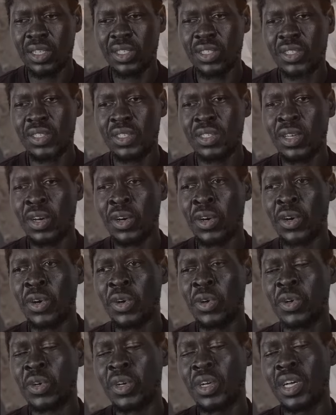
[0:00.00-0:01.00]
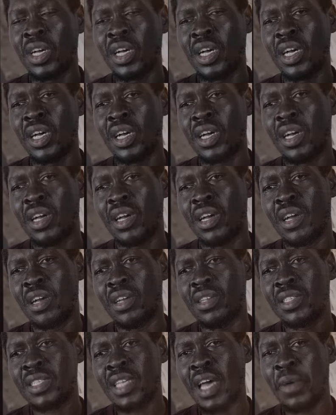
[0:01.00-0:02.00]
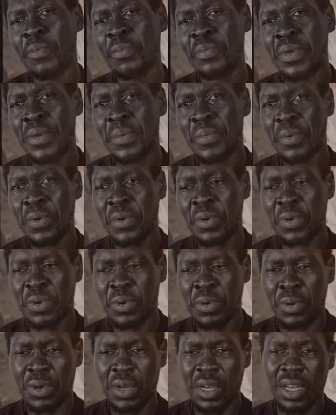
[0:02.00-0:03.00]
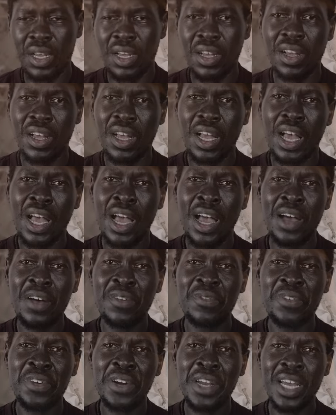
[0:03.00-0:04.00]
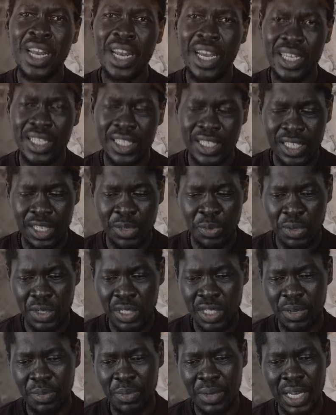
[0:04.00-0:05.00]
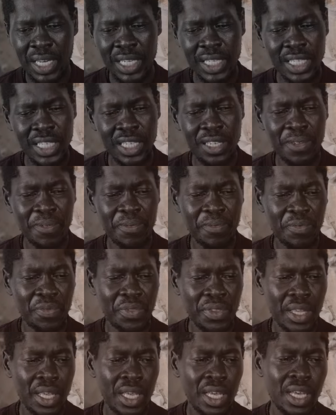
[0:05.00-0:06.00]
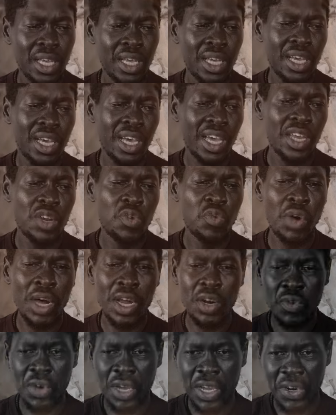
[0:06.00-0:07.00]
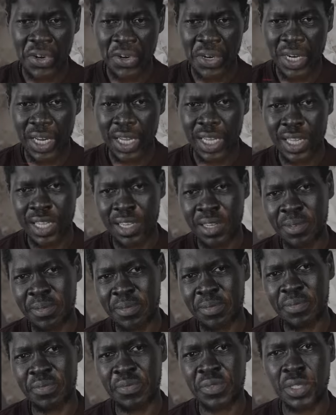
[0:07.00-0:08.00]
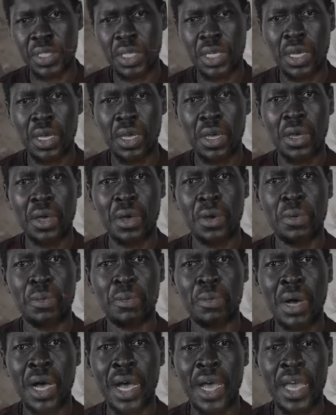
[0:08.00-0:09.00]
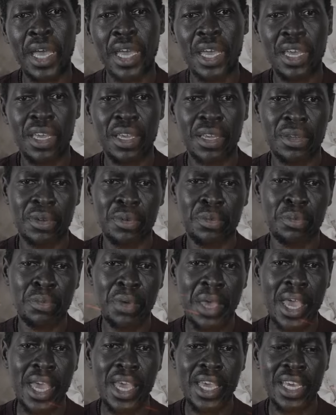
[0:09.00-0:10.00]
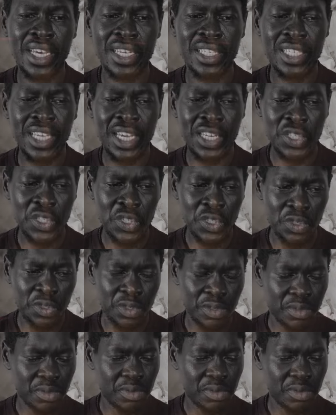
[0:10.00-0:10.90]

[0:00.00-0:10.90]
So, some people have realized this possibility in one way or another by paying attention